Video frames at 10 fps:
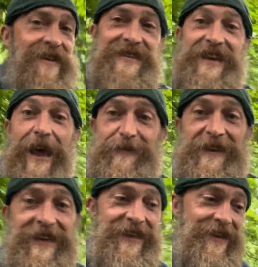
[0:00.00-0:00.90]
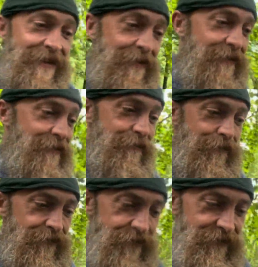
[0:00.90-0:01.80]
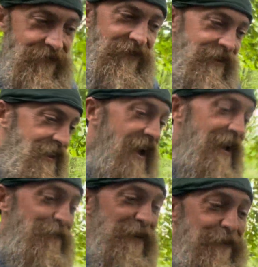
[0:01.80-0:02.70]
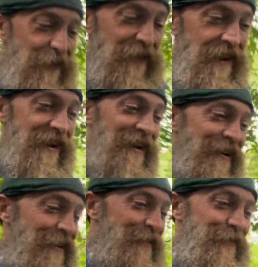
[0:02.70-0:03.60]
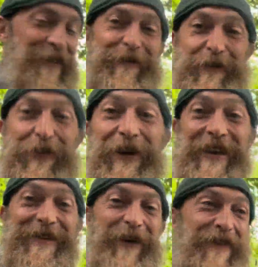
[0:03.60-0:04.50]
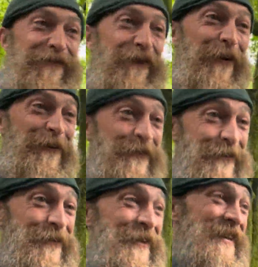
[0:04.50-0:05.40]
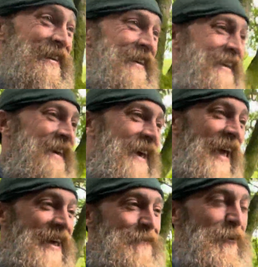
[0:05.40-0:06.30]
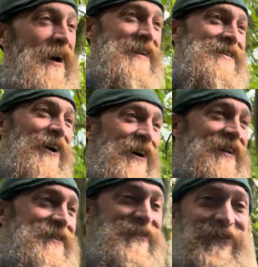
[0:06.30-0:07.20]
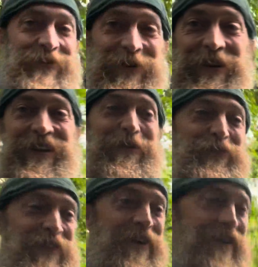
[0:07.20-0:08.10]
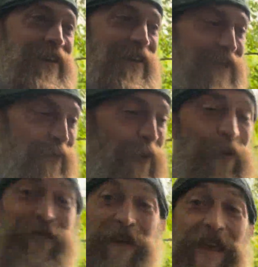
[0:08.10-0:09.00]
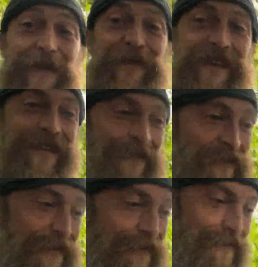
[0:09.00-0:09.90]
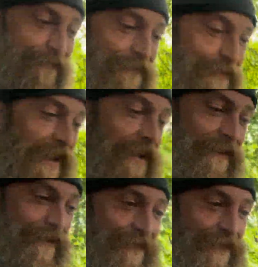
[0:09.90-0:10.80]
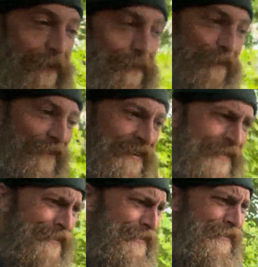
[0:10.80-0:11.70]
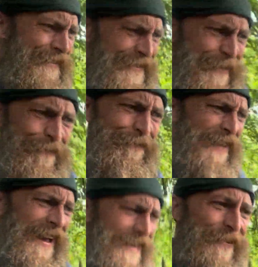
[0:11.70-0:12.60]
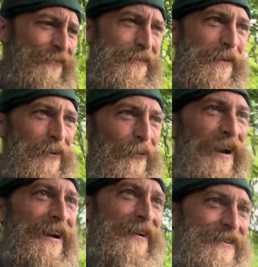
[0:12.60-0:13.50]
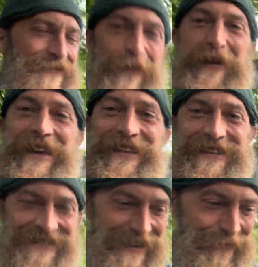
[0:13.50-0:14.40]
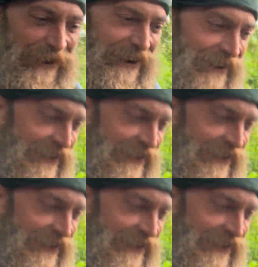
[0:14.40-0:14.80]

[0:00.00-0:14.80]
Stopped in, kind people there, let me plug in my phone, had a pint, talked to a whole family down from, I don't remember where, from England somewhere.